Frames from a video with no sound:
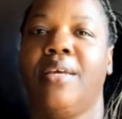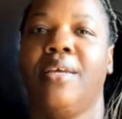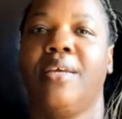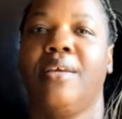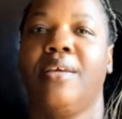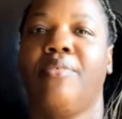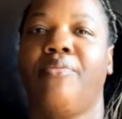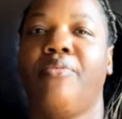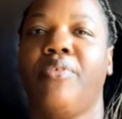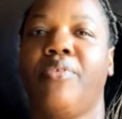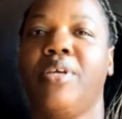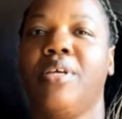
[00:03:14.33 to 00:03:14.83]

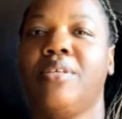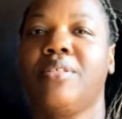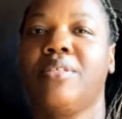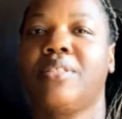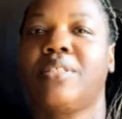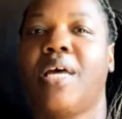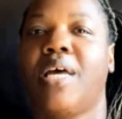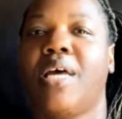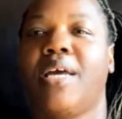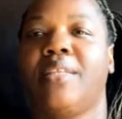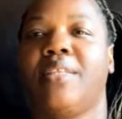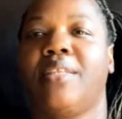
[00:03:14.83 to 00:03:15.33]
It feels
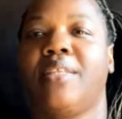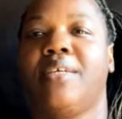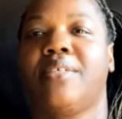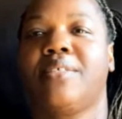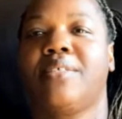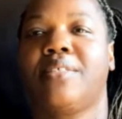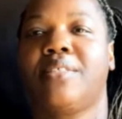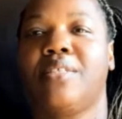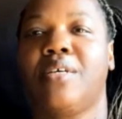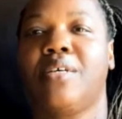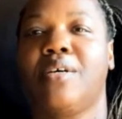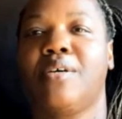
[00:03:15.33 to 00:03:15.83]
like
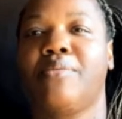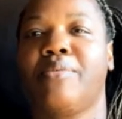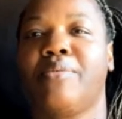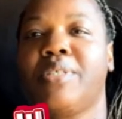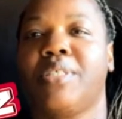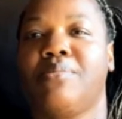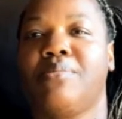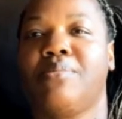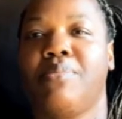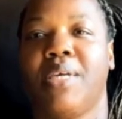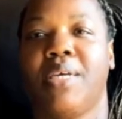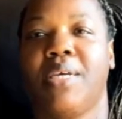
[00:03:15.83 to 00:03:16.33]
there's no
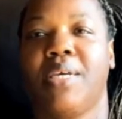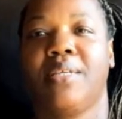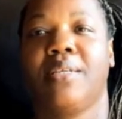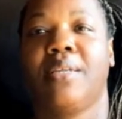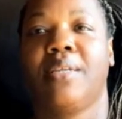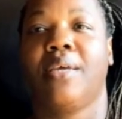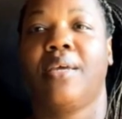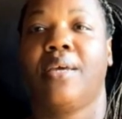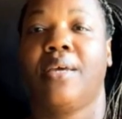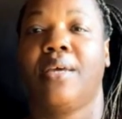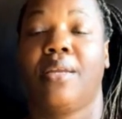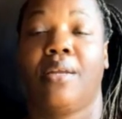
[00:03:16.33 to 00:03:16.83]
respect
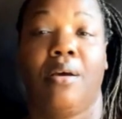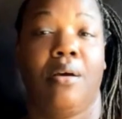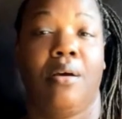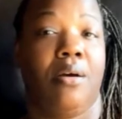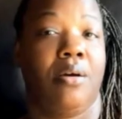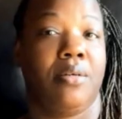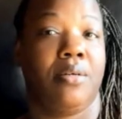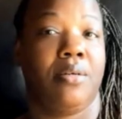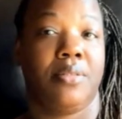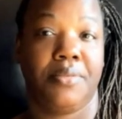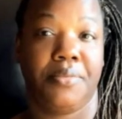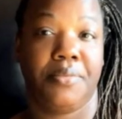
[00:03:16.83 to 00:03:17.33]
at
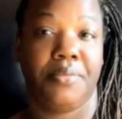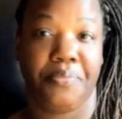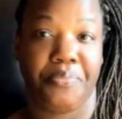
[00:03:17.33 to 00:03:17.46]
all.